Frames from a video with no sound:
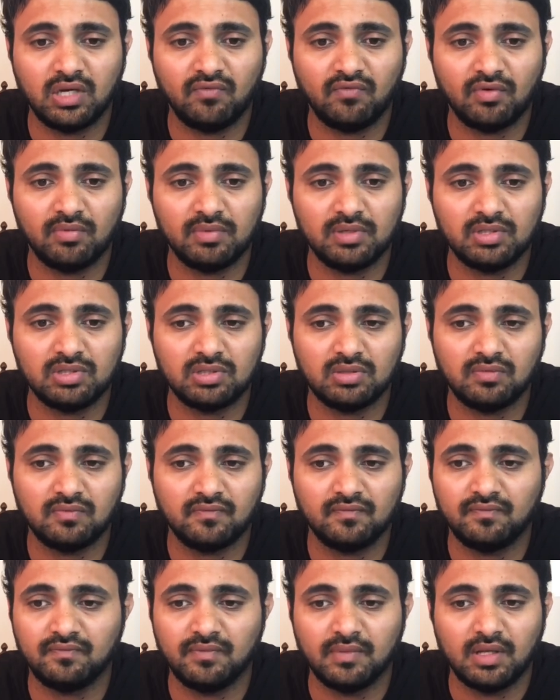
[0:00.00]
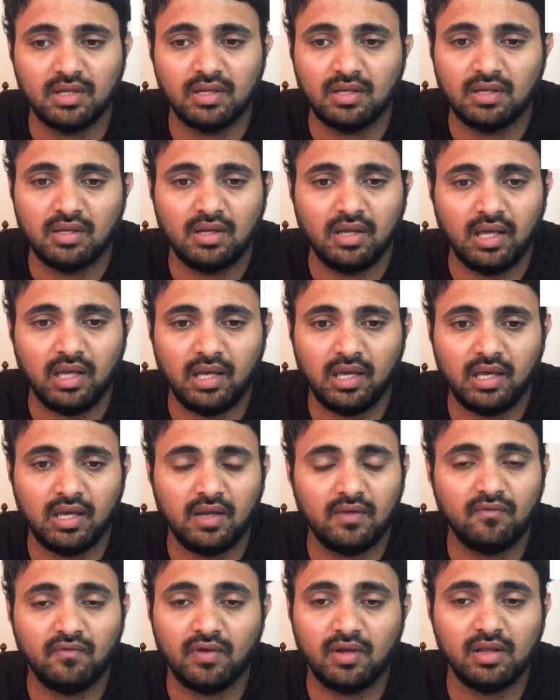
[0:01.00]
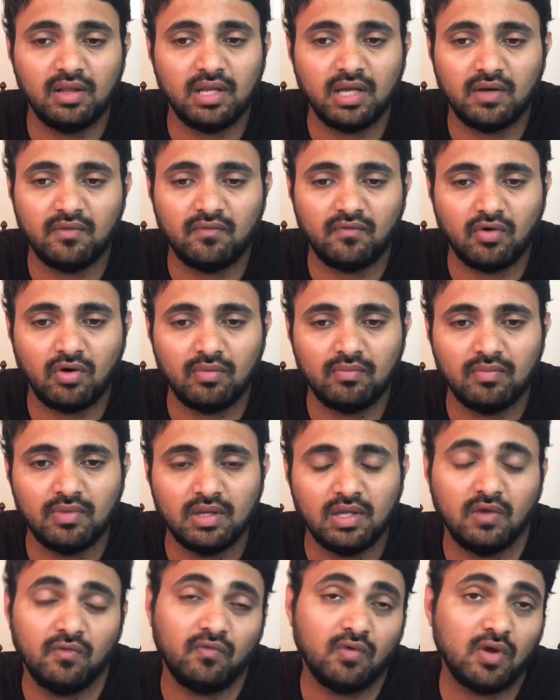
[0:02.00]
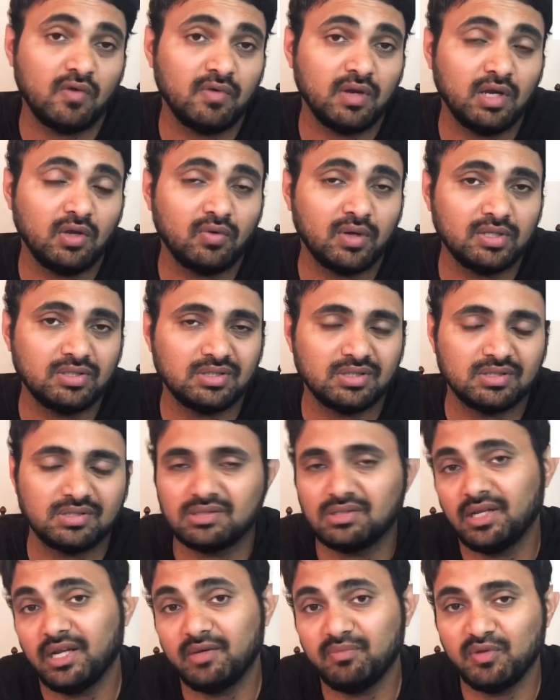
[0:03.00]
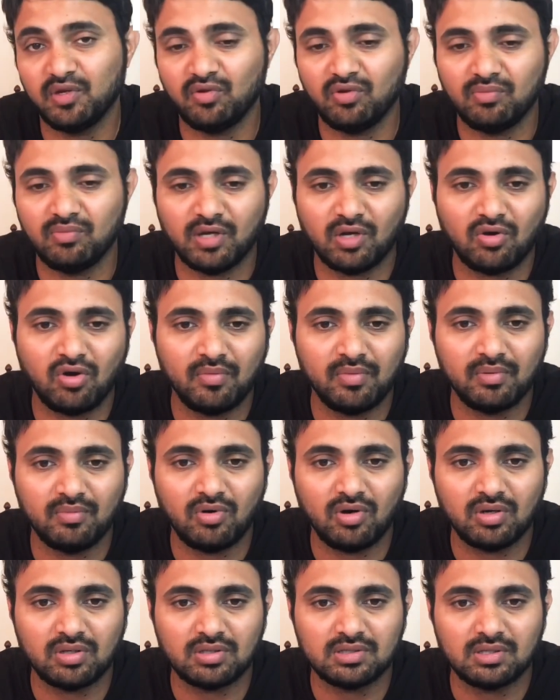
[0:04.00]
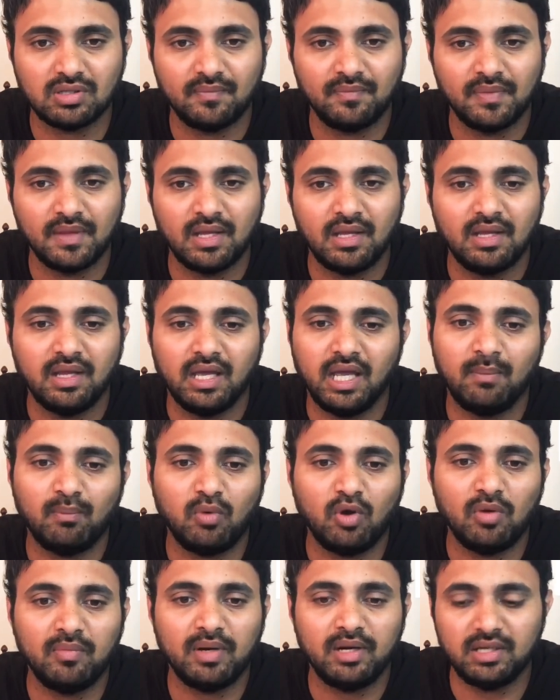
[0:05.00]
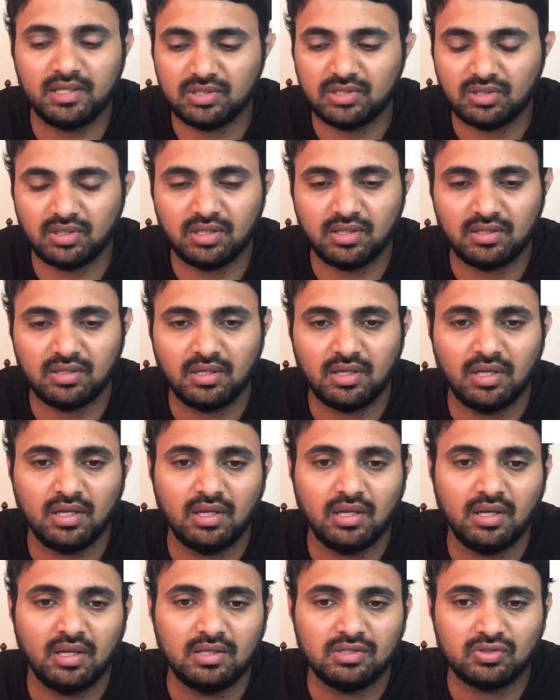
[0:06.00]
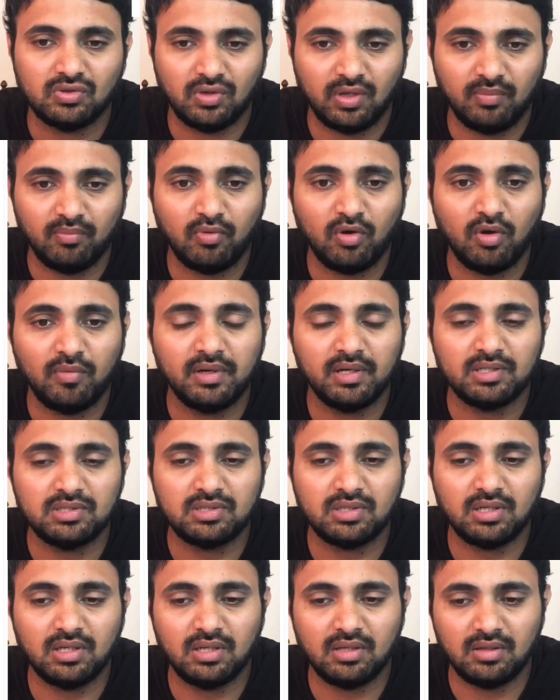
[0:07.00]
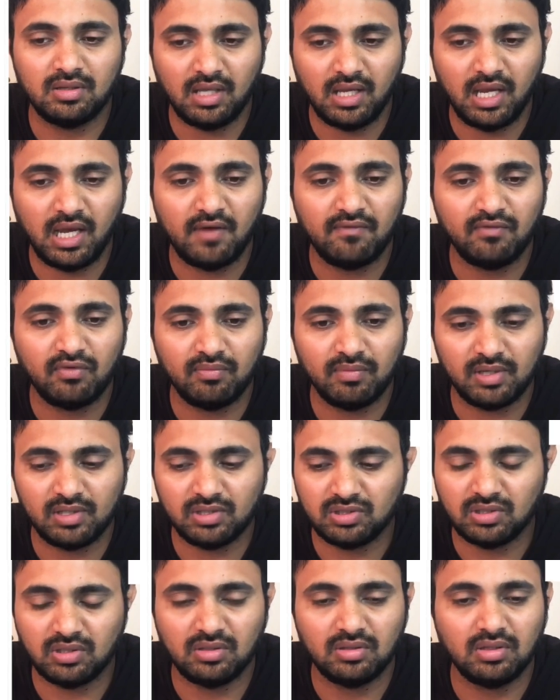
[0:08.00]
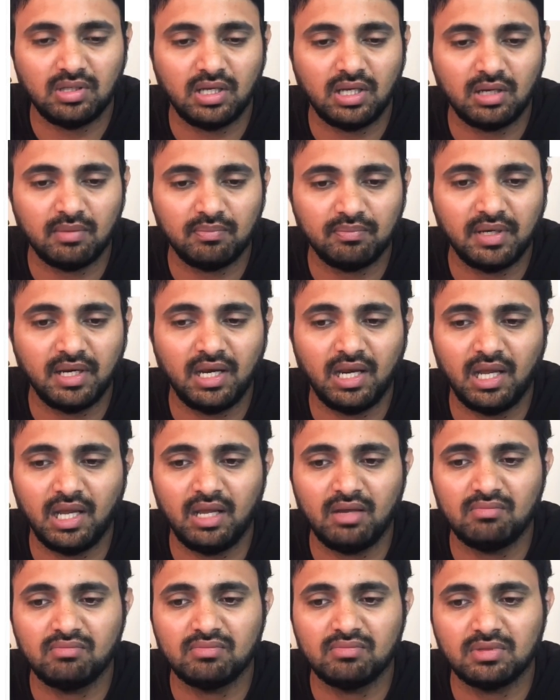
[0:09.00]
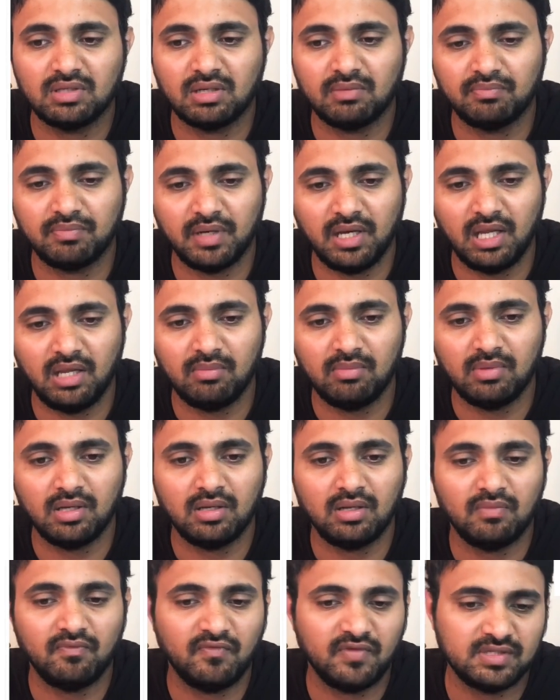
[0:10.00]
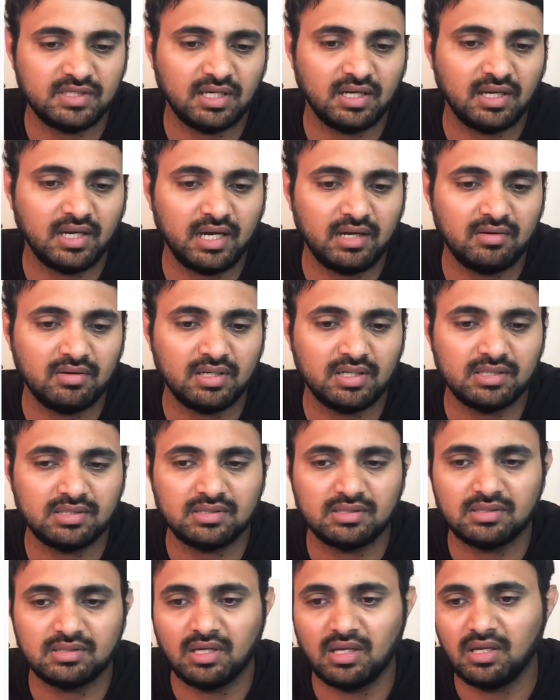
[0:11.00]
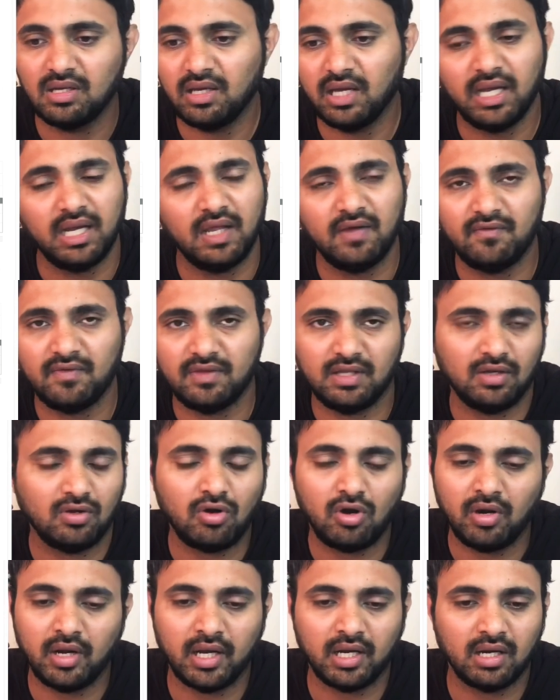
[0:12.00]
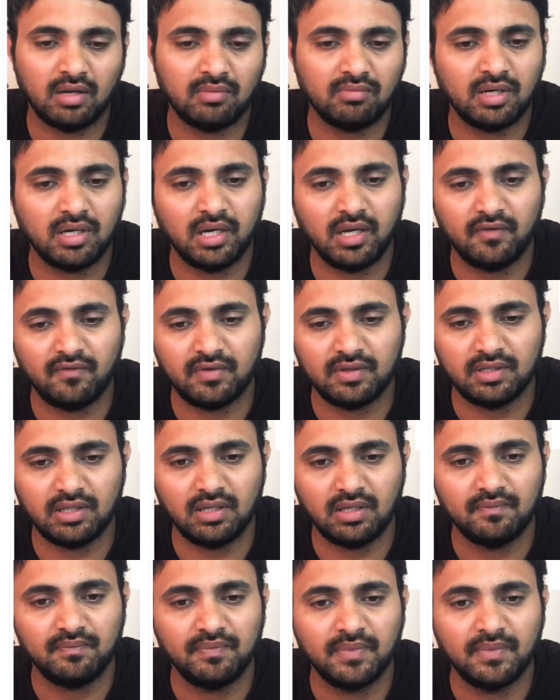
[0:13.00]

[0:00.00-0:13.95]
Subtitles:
information and fill that form. If you have any questions, let me know in my comment box. Employment history. So employment history, they have to mention the company name, company email, physical address and everything, contact number and everything.